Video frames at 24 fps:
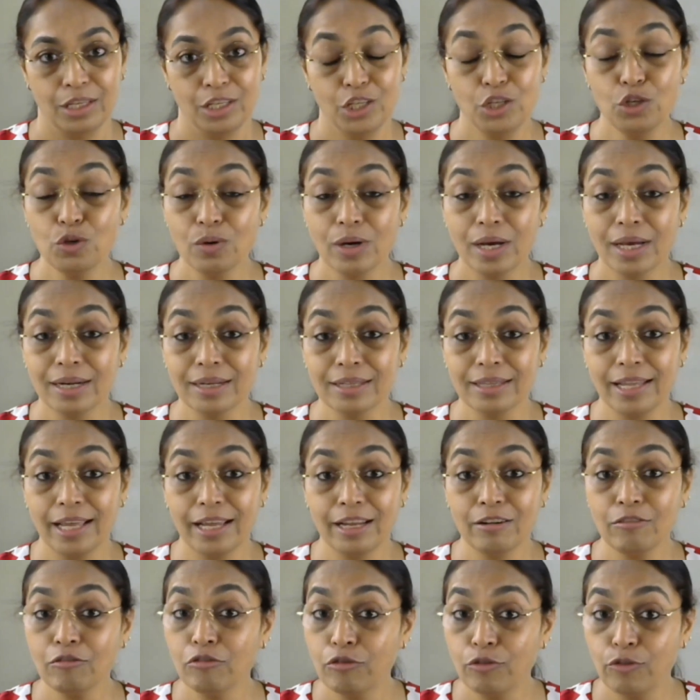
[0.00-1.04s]
You are
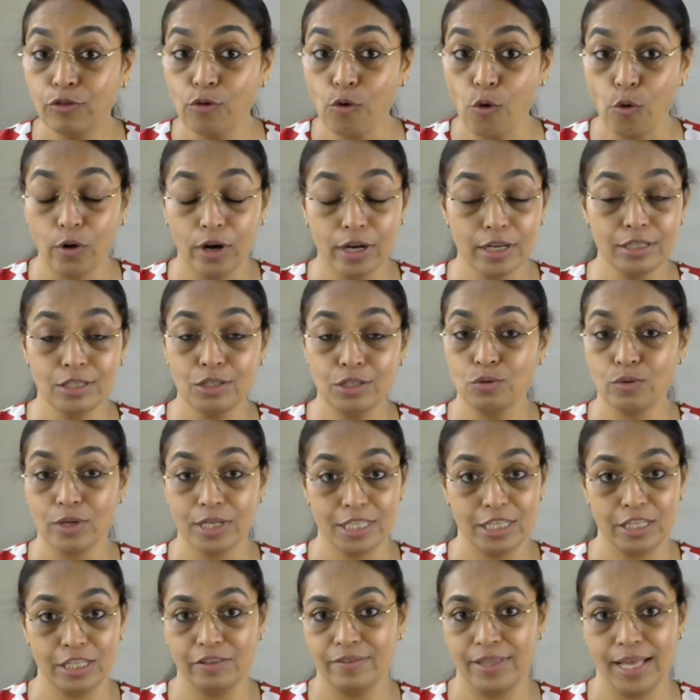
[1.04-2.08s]
then focused to
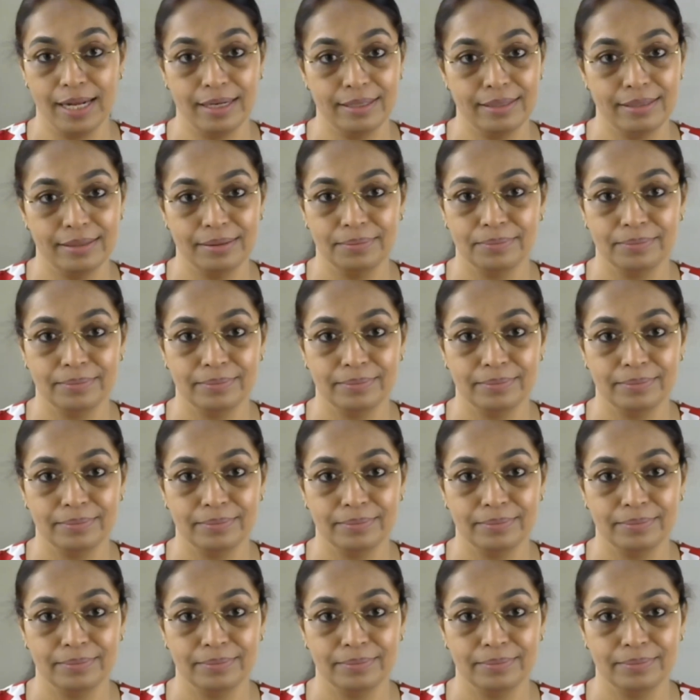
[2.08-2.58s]
achieve that.